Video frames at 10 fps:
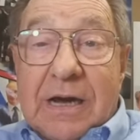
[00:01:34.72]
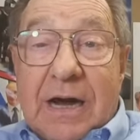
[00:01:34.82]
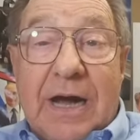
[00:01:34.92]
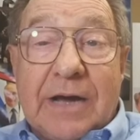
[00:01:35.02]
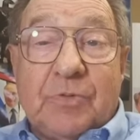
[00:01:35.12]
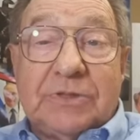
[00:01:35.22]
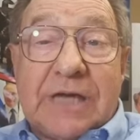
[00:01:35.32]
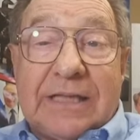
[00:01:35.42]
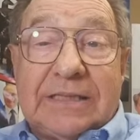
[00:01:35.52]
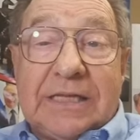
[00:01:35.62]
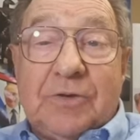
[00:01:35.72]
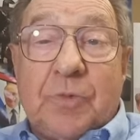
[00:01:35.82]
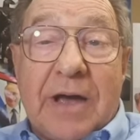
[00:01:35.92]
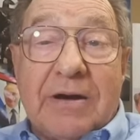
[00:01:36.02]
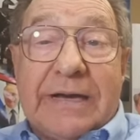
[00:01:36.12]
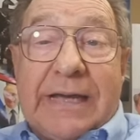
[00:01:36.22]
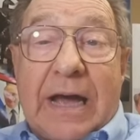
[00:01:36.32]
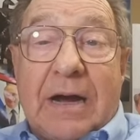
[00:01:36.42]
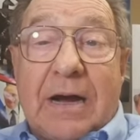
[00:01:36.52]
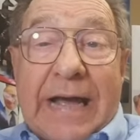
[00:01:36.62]
I was at the rally
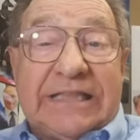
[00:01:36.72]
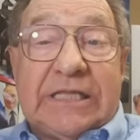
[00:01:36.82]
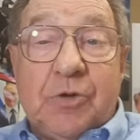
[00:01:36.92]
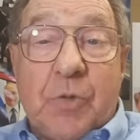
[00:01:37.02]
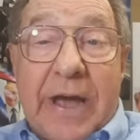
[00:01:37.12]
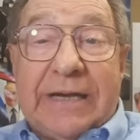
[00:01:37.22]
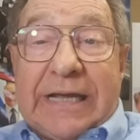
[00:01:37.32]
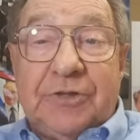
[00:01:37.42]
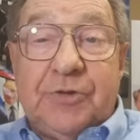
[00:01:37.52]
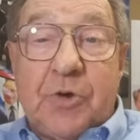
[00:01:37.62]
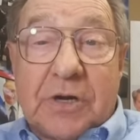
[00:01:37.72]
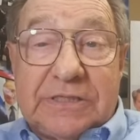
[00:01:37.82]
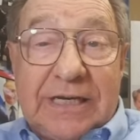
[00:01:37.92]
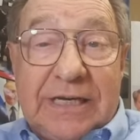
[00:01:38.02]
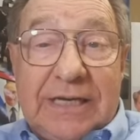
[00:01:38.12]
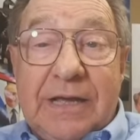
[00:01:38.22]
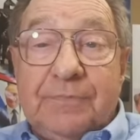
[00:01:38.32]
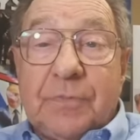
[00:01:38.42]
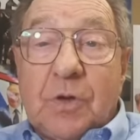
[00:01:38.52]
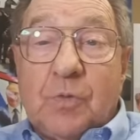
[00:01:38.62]
at the UN in New York City,
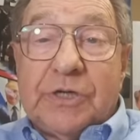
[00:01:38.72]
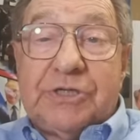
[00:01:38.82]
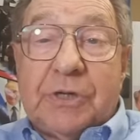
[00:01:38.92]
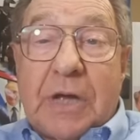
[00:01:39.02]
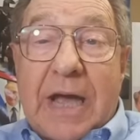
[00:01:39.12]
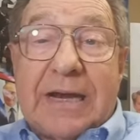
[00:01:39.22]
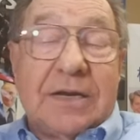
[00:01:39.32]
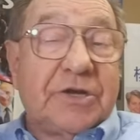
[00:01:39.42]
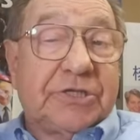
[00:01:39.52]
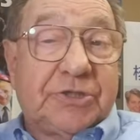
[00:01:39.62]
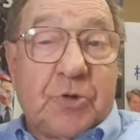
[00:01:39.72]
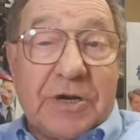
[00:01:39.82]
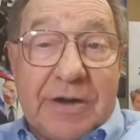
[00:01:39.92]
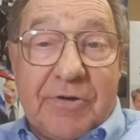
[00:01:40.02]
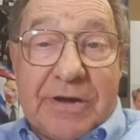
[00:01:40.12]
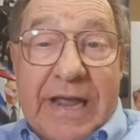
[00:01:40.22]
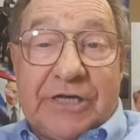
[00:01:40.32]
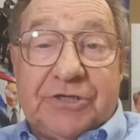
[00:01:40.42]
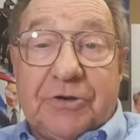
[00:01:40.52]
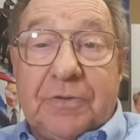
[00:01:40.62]
which had an extraordinary
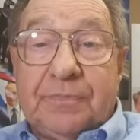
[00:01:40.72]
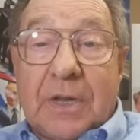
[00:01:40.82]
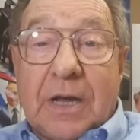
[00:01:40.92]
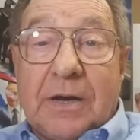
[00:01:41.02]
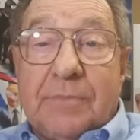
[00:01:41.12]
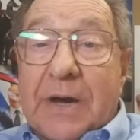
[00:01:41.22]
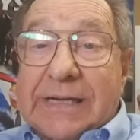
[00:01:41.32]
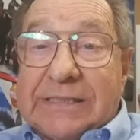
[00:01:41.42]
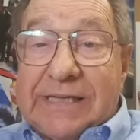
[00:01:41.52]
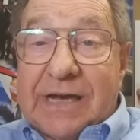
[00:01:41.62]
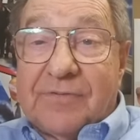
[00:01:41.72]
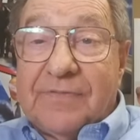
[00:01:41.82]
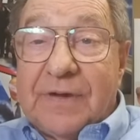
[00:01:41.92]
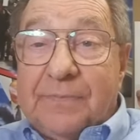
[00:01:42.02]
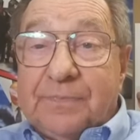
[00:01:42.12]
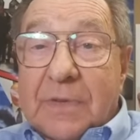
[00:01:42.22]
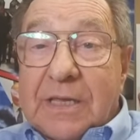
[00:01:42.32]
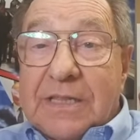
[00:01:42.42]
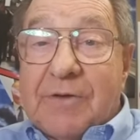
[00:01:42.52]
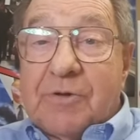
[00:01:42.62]
nature by itself.
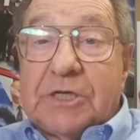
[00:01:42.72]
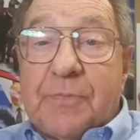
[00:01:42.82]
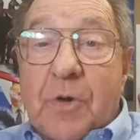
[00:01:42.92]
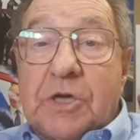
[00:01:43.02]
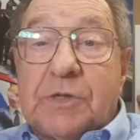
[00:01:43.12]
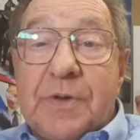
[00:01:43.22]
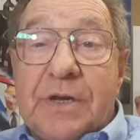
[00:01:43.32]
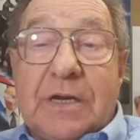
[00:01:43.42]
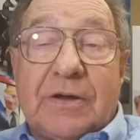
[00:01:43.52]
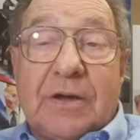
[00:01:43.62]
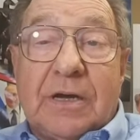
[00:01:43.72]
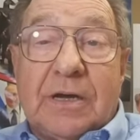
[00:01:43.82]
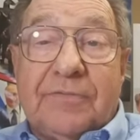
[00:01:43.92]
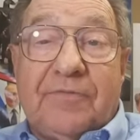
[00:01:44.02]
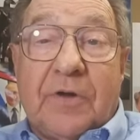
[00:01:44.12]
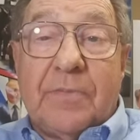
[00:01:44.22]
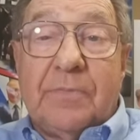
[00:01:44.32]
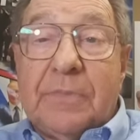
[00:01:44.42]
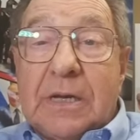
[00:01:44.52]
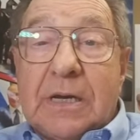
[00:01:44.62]
There were spokesmen
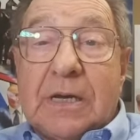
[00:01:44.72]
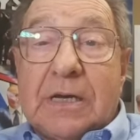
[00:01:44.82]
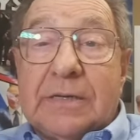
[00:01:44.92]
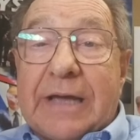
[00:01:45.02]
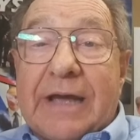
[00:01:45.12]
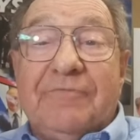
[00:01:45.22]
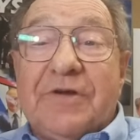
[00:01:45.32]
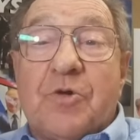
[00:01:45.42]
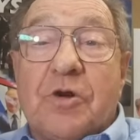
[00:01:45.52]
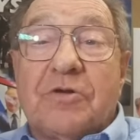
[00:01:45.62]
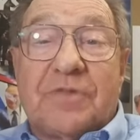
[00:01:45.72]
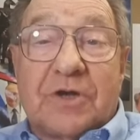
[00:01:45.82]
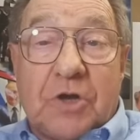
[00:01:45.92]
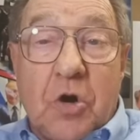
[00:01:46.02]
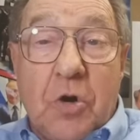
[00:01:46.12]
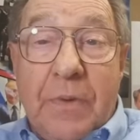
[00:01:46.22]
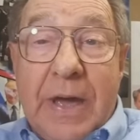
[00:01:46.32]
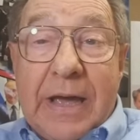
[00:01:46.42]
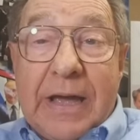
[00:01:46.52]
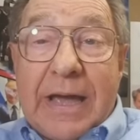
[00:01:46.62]
from every corner of the globe
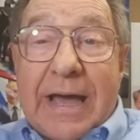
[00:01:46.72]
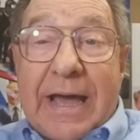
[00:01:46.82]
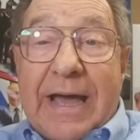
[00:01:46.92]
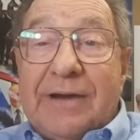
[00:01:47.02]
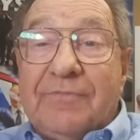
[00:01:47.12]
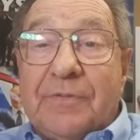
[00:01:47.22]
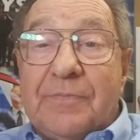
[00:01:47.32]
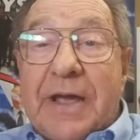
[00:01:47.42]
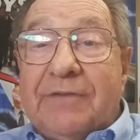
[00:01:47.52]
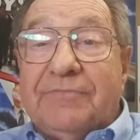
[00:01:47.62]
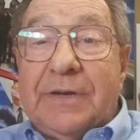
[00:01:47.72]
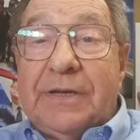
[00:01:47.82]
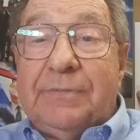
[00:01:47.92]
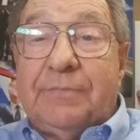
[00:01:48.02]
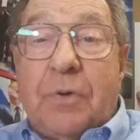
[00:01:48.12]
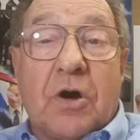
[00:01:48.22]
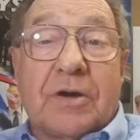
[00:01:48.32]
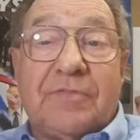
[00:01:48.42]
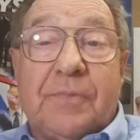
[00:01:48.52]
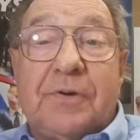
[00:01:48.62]
and from every part
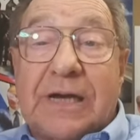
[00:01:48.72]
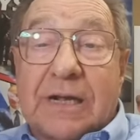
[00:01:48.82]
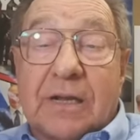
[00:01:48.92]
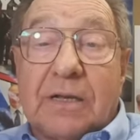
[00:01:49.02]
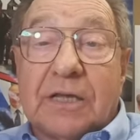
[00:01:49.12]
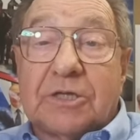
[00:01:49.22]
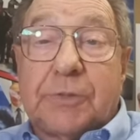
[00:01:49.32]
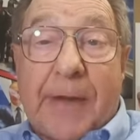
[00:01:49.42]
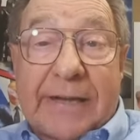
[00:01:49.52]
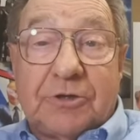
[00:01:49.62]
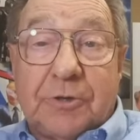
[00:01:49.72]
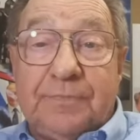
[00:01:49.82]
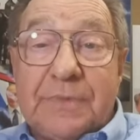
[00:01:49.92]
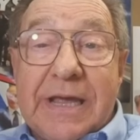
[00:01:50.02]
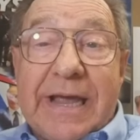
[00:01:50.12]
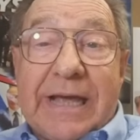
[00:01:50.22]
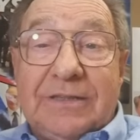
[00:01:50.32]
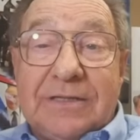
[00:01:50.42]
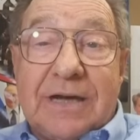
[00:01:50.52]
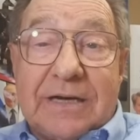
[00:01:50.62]
of the political spectrum in
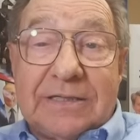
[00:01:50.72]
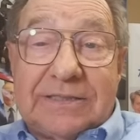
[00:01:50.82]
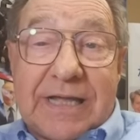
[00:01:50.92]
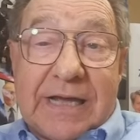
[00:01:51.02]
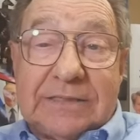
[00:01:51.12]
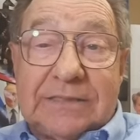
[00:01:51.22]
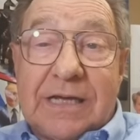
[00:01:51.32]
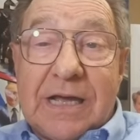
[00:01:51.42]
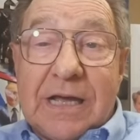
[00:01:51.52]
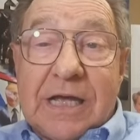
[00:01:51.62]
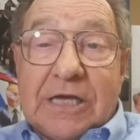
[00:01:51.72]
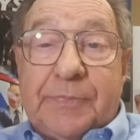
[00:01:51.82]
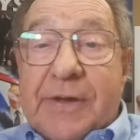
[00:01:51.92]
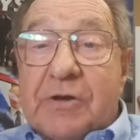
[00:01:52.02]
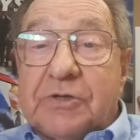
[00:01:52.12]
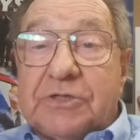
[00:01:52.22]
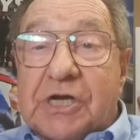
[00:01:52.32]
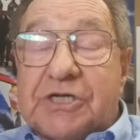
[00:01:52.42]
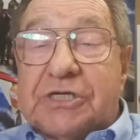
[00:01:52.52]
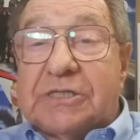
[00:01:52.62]
the United States. Speakers
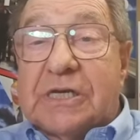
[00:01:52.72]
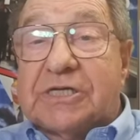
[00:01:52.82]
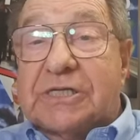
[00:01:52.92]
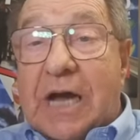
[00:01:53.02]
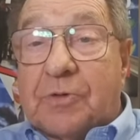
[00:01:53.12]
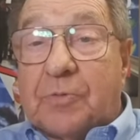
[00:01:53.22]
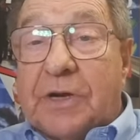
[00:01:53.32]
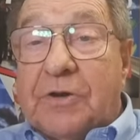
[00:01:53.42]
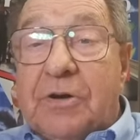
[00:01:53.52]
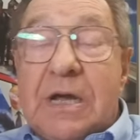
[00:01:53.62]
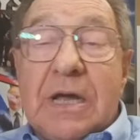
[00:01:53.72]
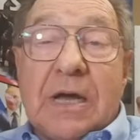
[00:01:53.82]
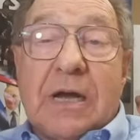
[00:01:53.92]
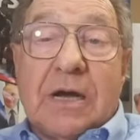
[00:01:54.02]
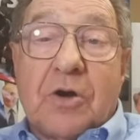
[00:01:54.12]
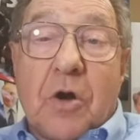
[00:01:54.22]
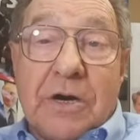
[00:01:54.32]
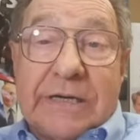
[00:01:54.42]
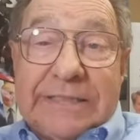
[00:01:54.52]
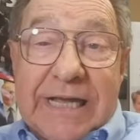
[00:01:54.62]
such as Scott Ritter,
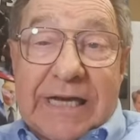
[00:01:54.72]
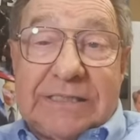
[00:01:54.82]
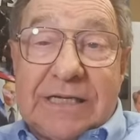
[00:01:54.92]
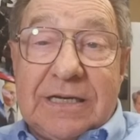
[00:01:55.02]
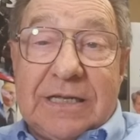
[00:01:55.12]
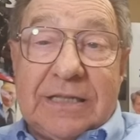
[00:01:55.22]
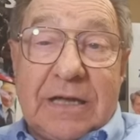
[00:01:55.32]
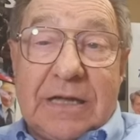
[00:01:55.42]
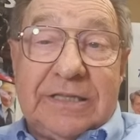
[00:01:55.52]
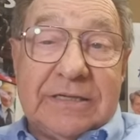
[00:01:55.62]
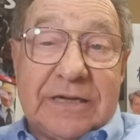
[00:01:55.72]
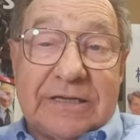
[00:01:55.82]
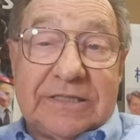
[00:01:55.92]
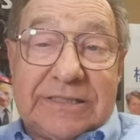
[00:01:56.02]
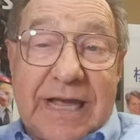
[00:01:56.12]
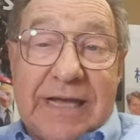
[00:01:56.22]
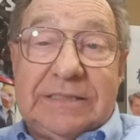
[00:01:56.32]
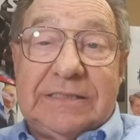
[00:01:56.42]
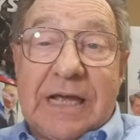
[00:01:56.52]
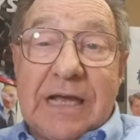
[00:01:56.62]
Garland Nixon in the United
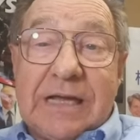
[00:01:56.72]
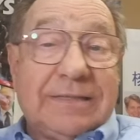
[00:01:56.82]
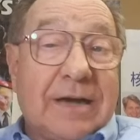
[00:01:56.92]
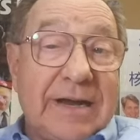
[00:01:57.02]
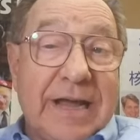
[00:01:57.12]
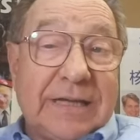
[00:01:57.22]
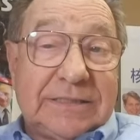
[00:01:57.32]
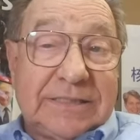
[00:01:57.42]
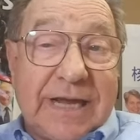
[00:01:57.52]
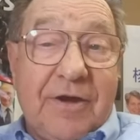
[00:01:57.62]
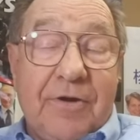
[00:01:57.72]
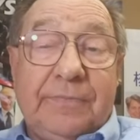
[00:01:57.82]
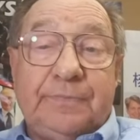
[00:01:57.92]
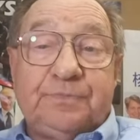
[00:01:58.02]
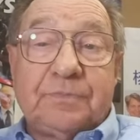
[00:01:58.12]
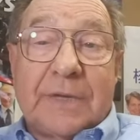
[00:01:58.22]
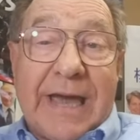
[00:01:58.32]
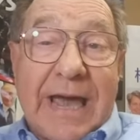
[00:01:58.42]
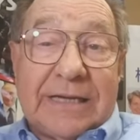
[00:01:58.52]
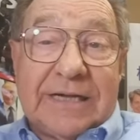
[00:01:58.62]
States, Diane Sayre,
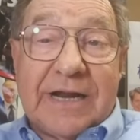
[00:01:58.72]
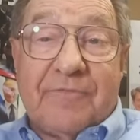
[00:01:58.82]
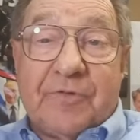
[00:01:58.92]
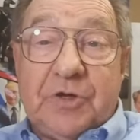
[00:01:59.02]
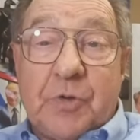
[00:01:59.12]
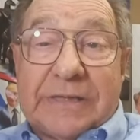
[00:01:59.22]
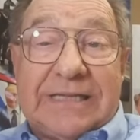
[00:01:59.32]
candidate for U.S.